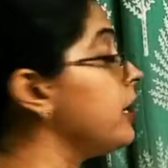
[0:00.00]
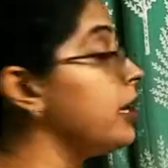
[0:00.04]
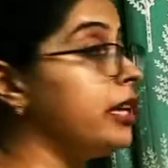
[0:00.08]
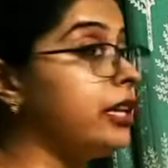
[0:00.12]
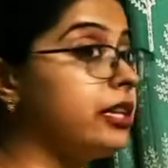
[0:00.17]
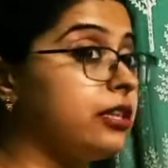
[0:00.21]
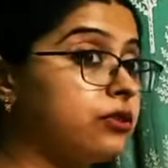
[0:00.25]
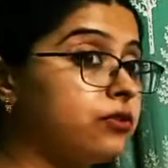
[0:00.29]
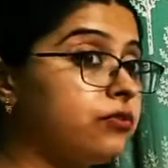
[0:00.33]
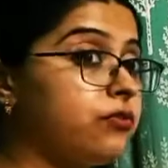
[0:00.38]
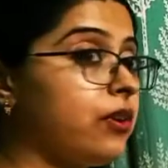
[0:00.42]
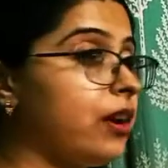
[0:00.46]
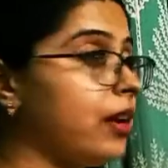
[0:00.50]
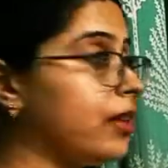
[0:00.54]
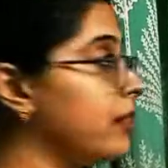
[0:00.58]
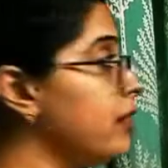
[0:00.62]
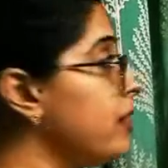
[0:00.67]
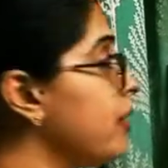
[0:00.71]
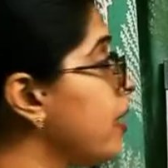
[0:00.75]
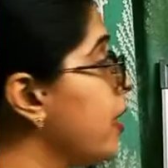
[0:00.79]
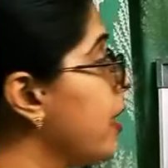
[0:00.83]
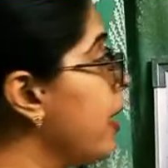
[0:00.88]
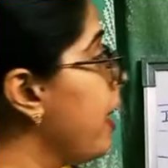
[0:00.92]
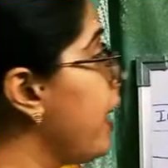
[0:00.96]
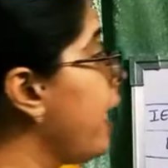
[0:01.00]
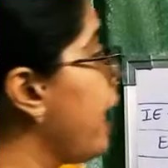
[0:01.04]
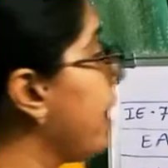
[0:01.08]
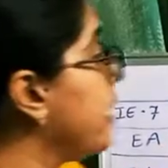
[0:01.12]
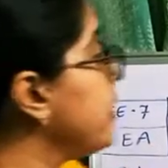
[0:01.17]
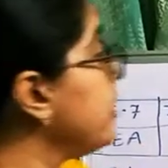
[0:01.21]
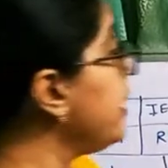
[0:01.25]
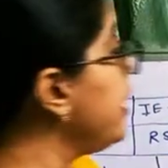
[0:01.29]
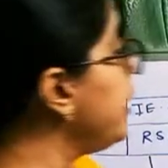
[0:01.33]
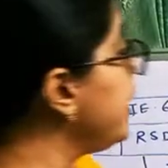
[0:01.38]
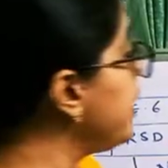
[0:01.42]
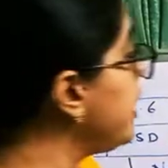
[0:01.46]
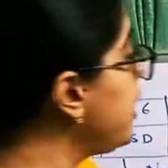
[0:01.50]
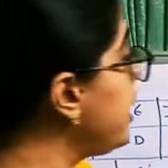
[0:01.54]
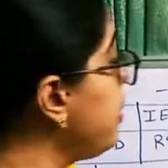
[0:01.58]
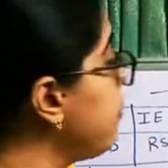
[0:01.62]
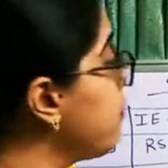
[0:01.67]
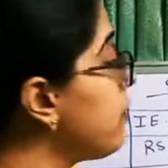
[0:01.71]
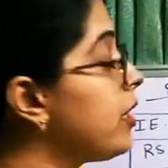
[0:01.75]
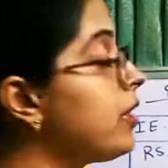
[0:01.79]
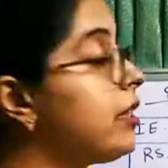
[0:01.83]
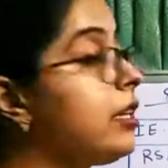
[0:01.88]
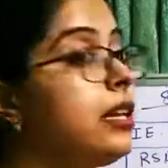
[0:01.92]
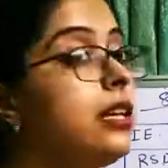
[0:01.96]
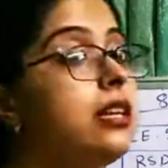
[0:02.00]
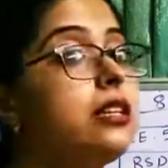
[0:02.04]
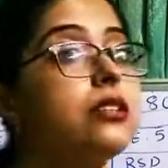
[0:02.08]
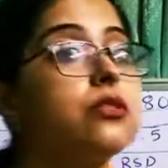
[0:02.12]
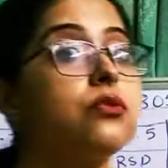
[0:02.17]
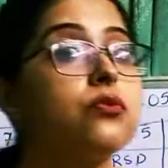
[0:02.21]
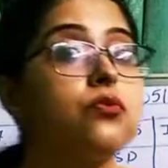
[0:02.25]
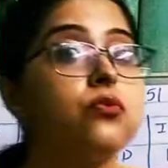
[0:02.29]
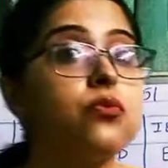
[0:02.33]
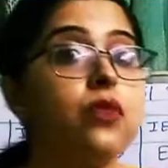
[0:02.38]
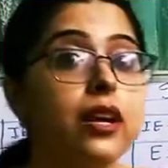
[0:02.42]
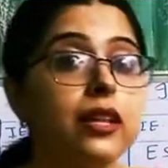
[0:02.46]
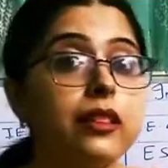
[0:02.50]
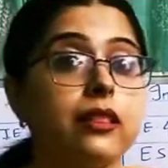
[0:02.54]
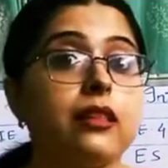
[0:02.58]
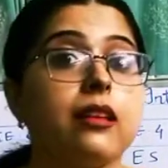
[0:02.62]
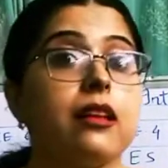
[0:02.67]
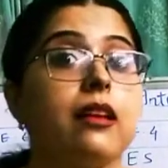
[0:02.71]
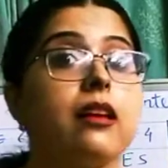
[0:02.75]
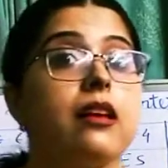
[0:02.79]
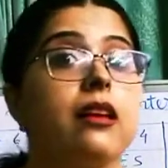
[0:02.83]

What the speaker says: is 1 and ET1 is 1,